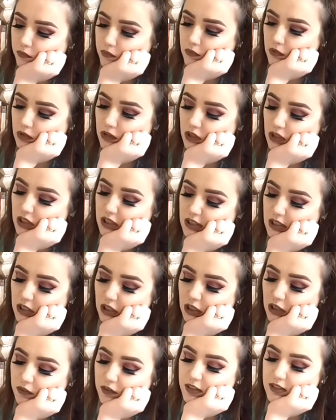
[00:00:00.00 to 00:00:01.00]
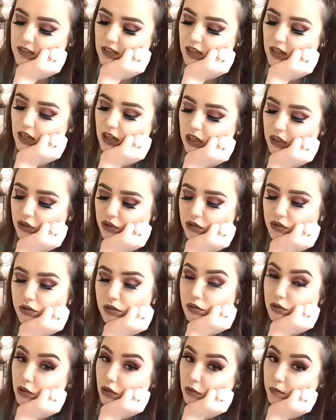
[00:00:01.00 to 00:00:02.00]
his
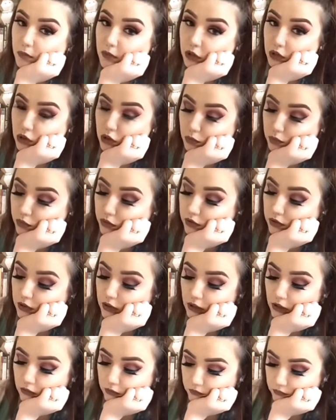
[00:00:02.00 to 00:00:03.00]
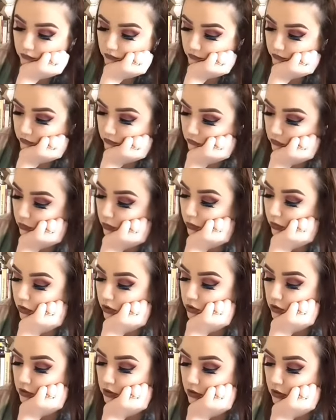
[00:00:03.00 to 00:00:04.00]
actions don't match up with that to a
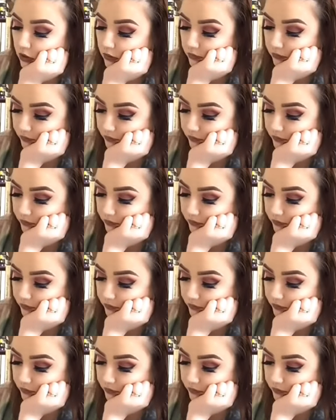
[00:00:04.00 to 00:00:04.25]
large extent.